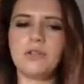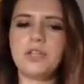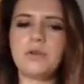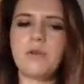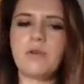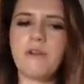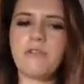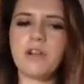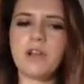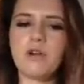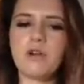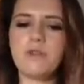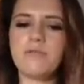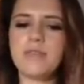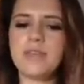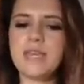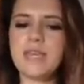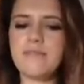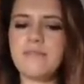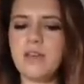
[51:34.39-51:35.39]
You are an
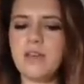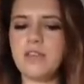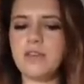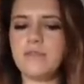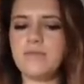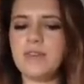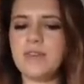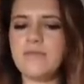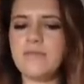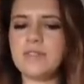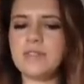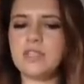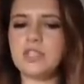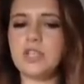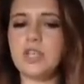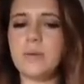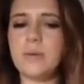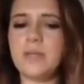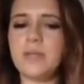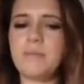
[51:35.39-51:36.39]
overgiver. You've given to
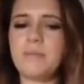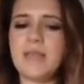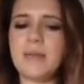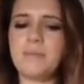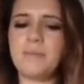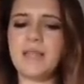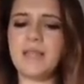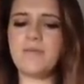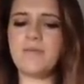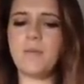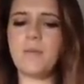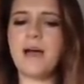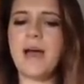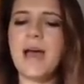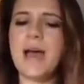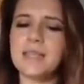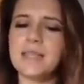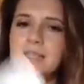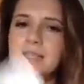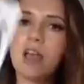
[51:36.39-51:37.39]
too many people in the
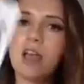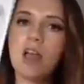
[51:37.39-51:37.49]
past.